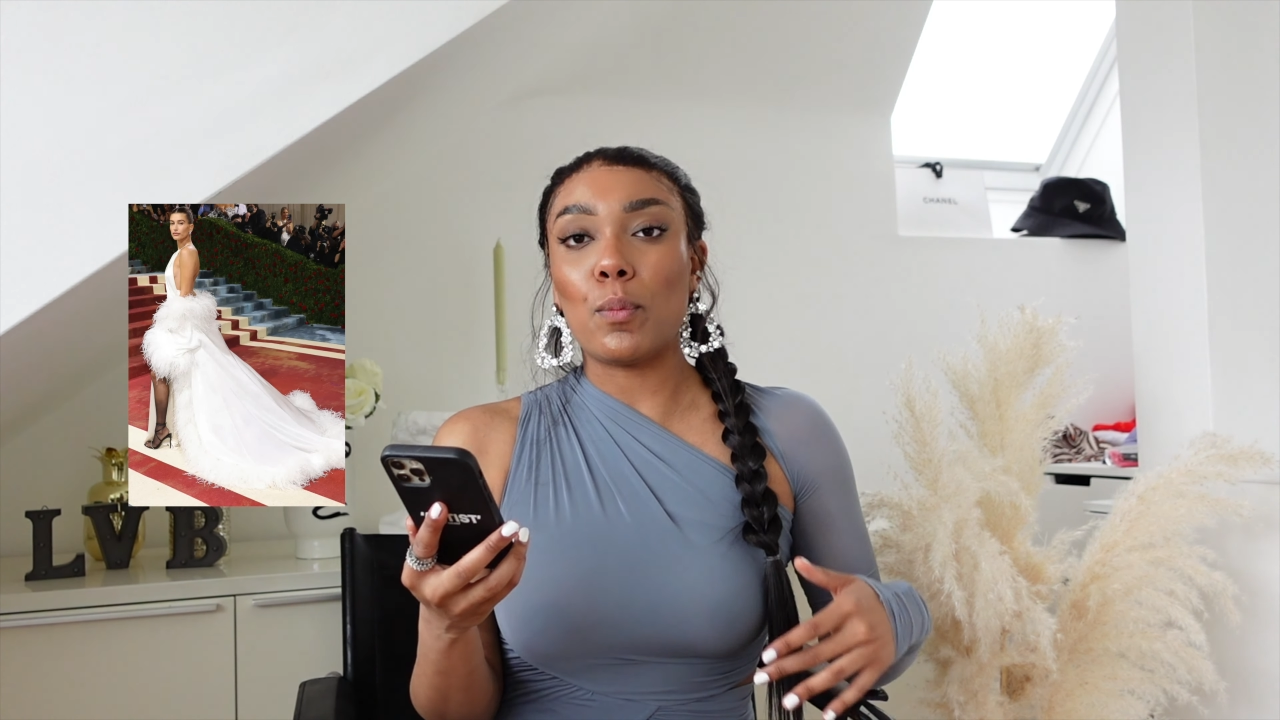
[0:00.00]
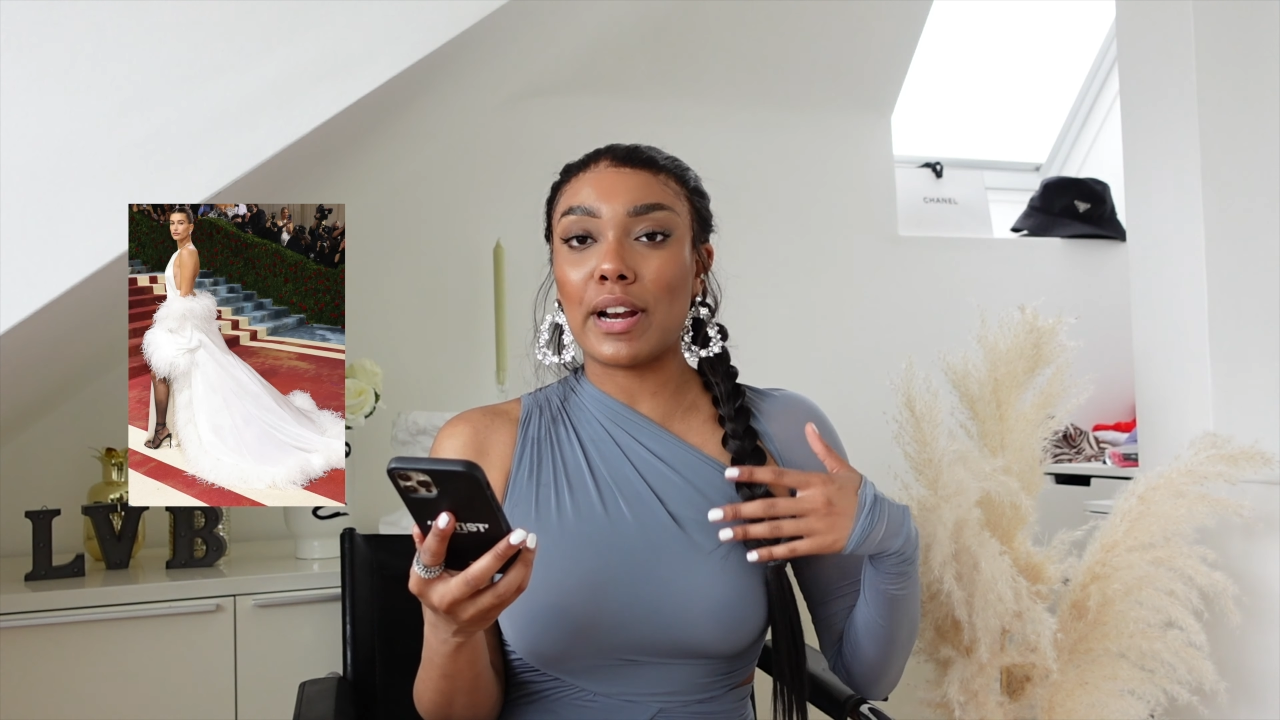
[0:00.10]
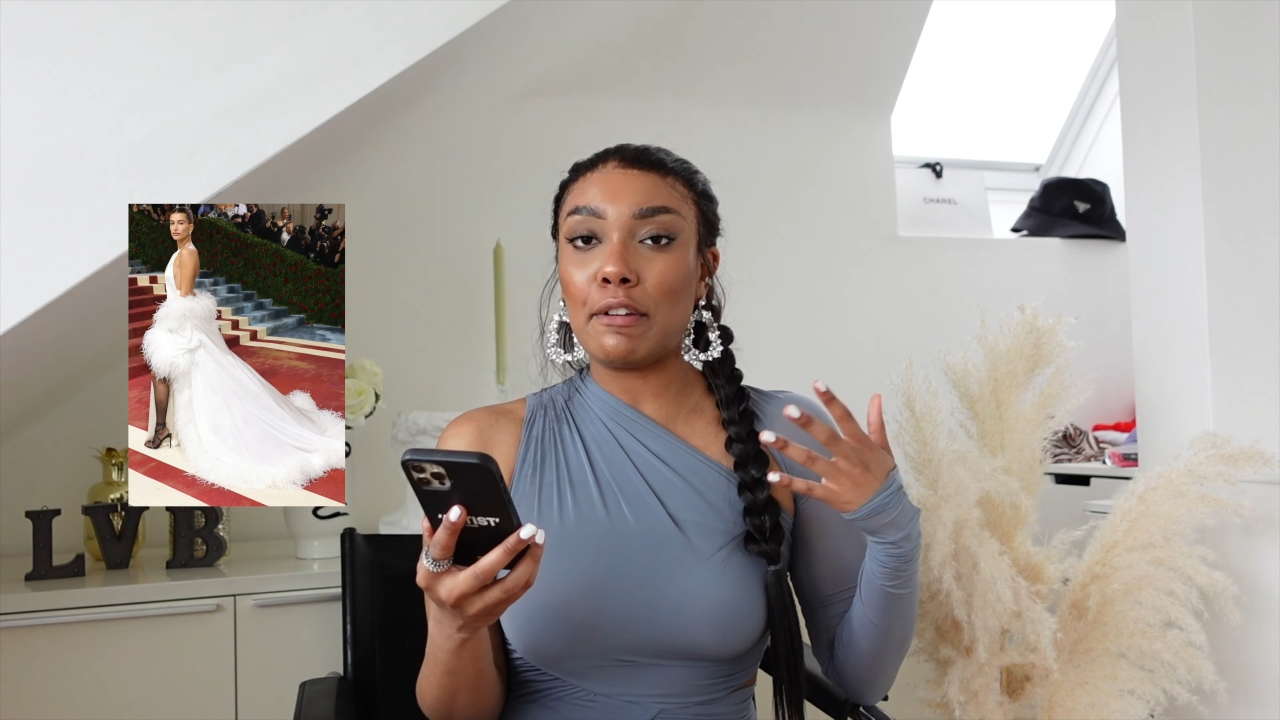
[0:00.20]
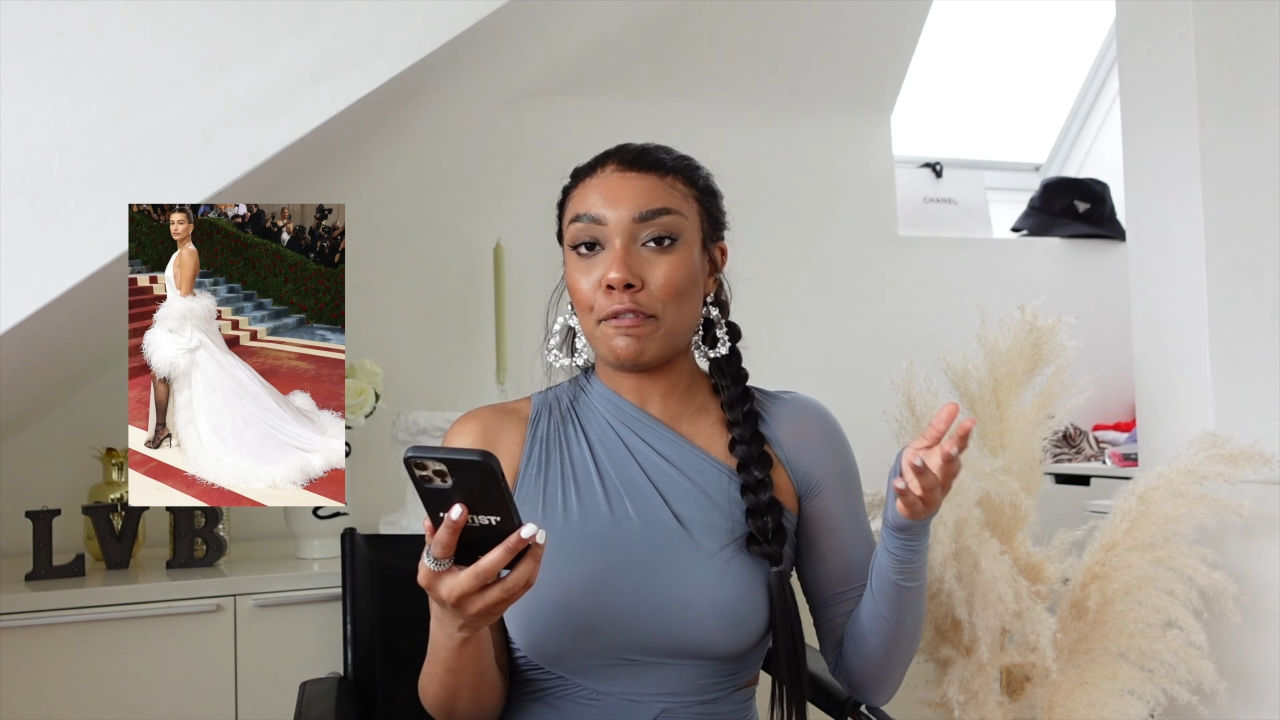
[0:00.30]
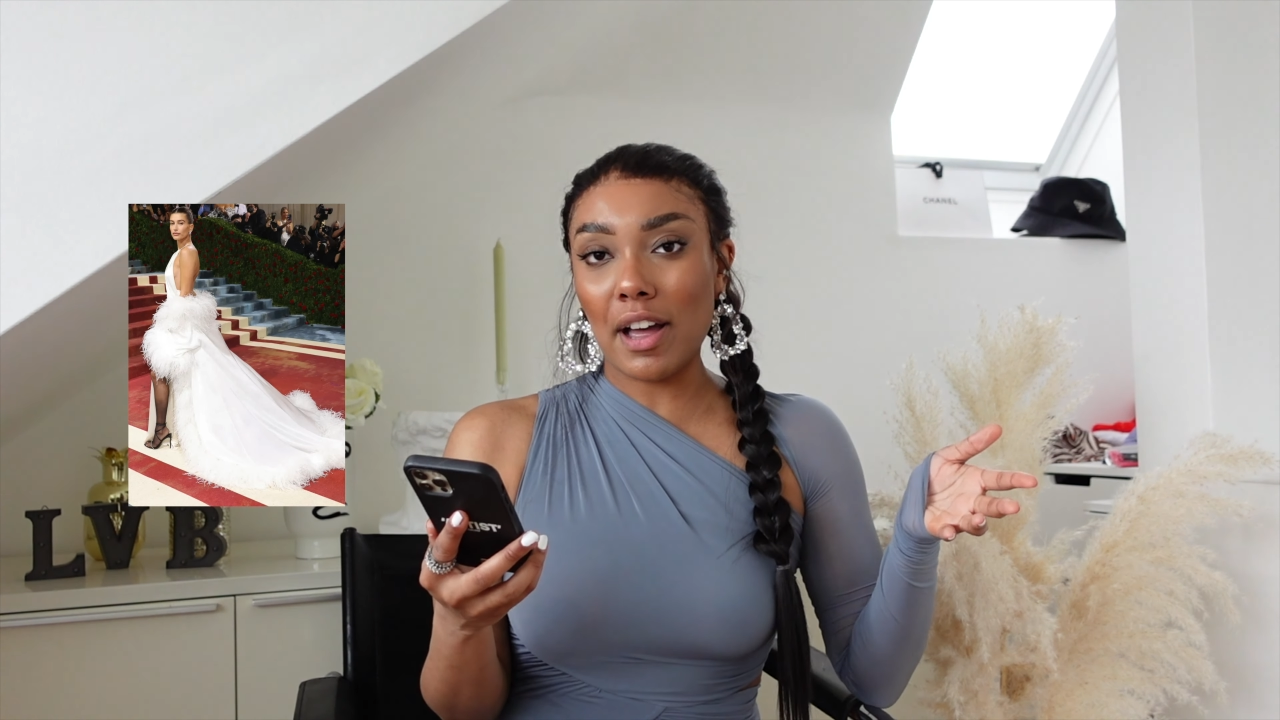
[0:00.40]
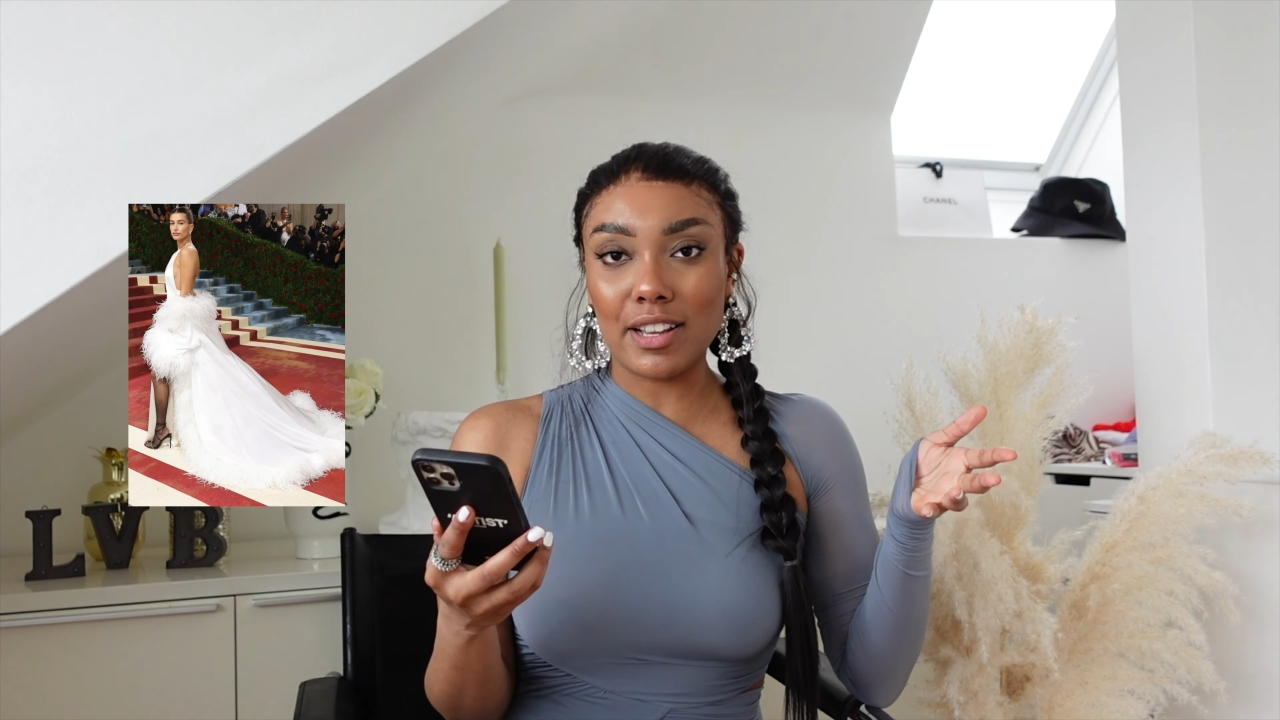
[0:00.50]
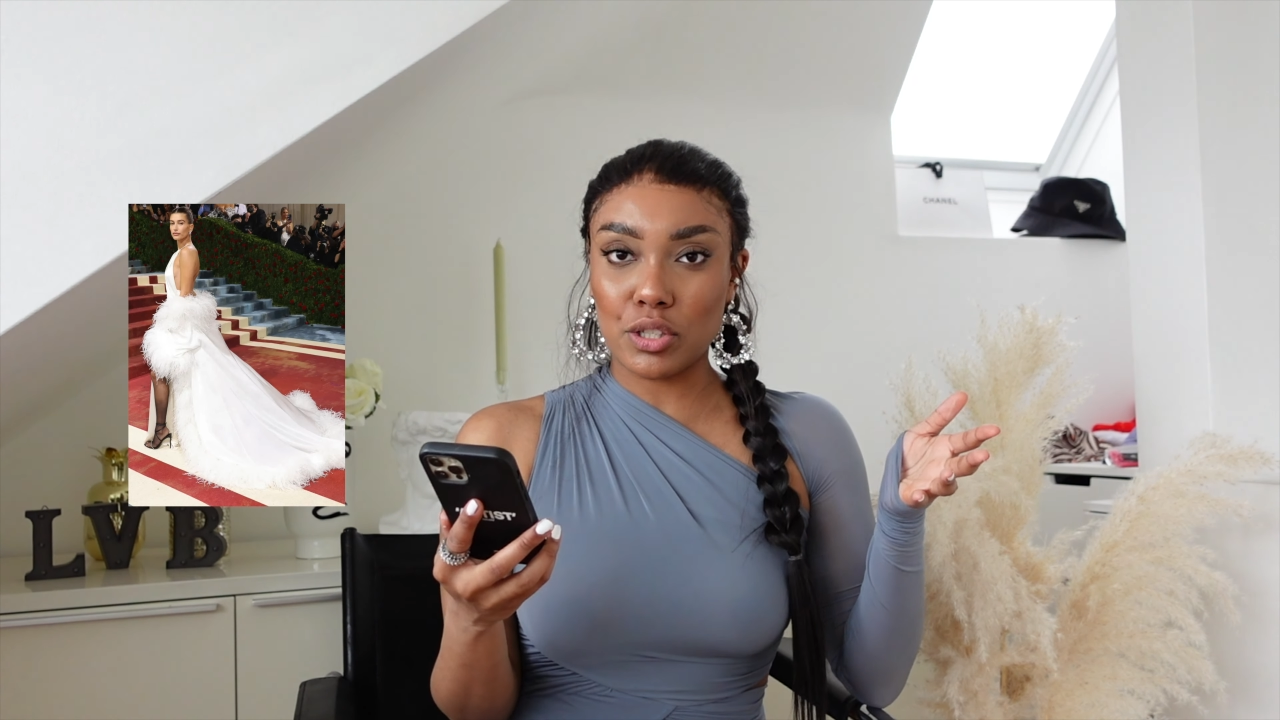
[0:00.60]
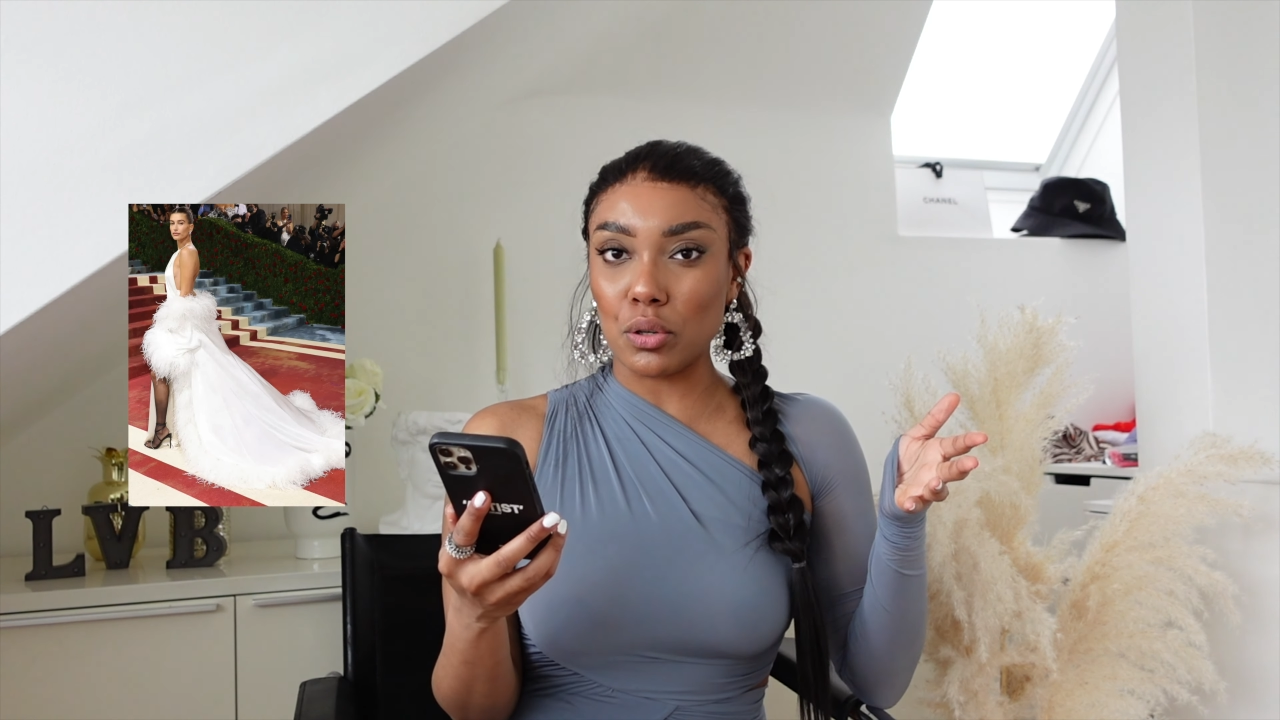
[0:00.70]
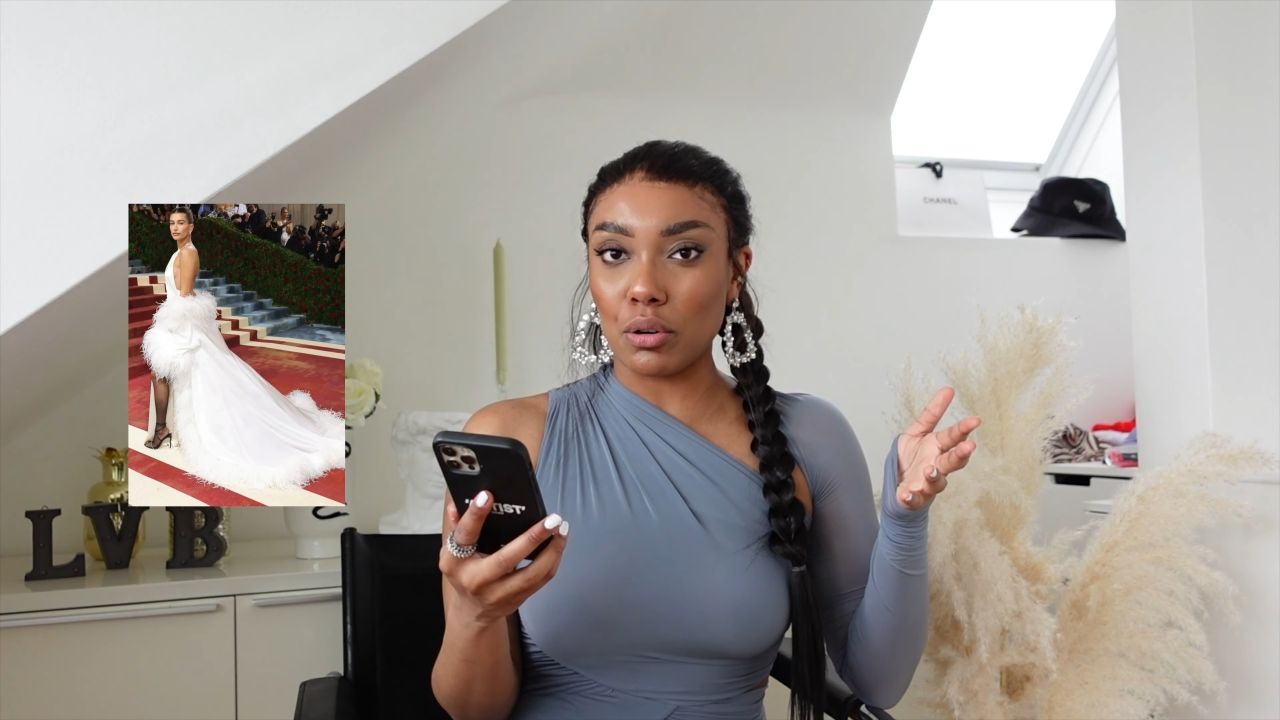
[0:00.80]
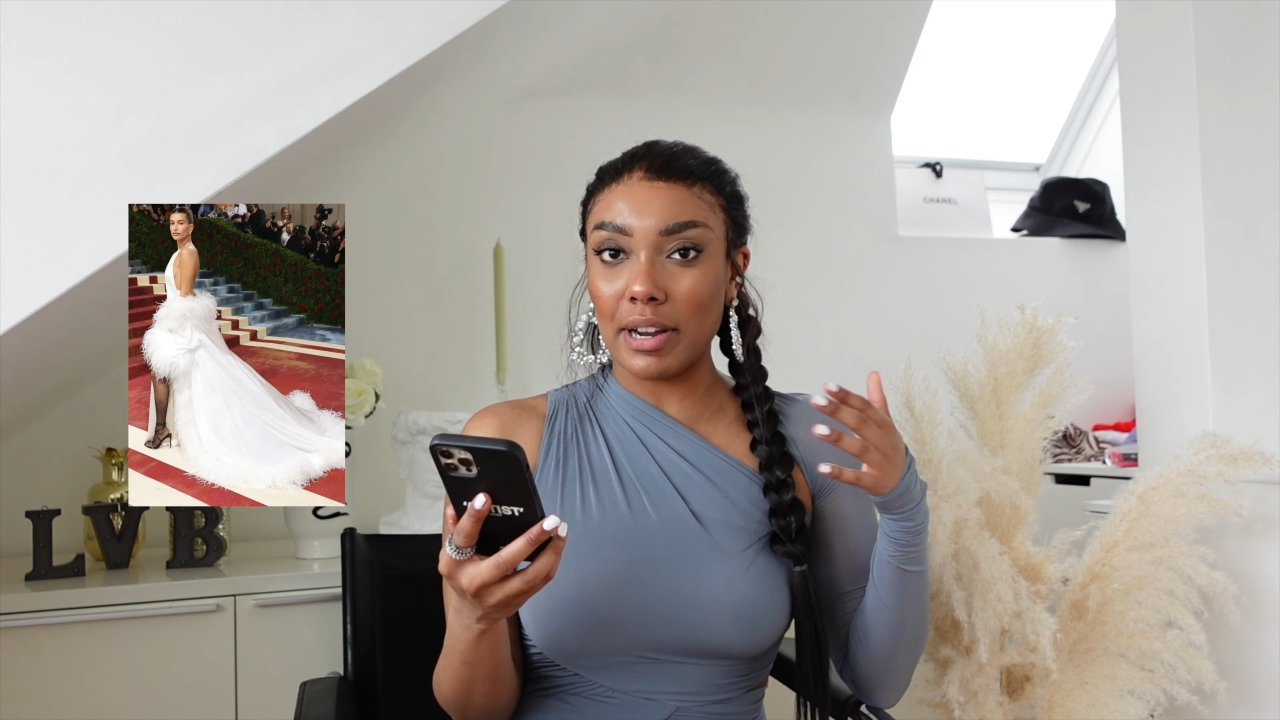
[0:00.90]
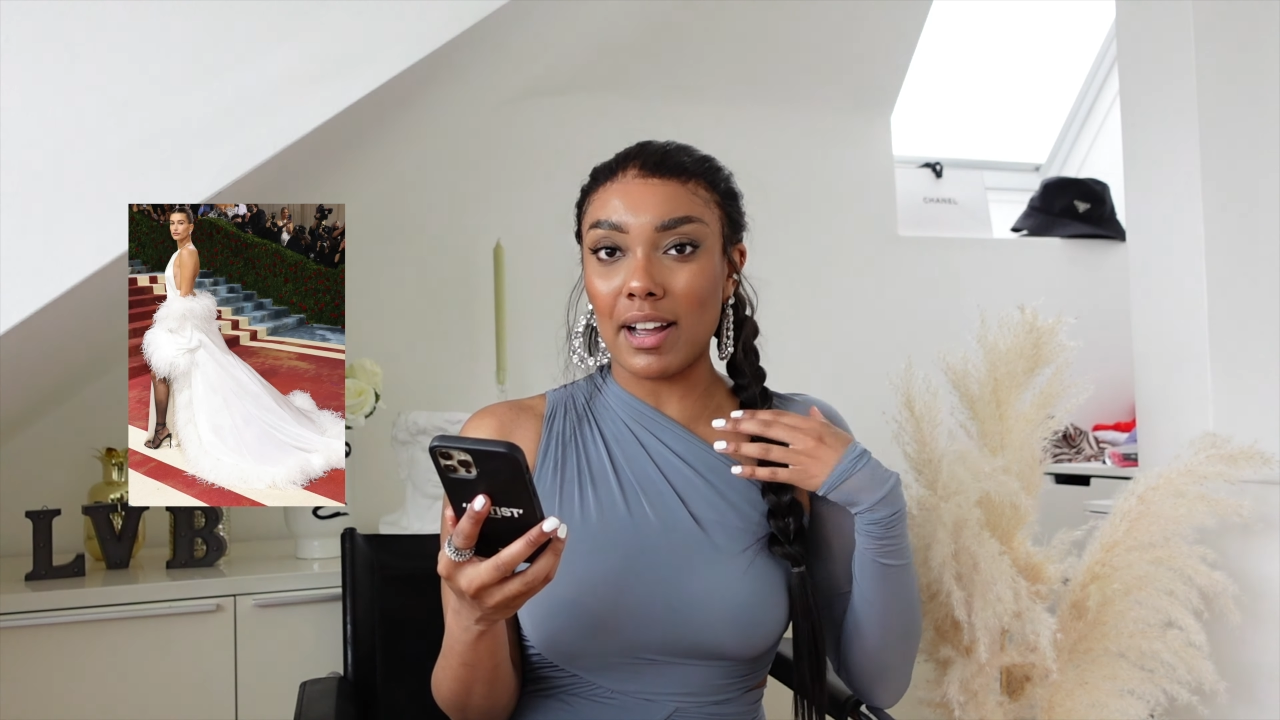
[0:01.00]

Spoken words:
When I first saw it,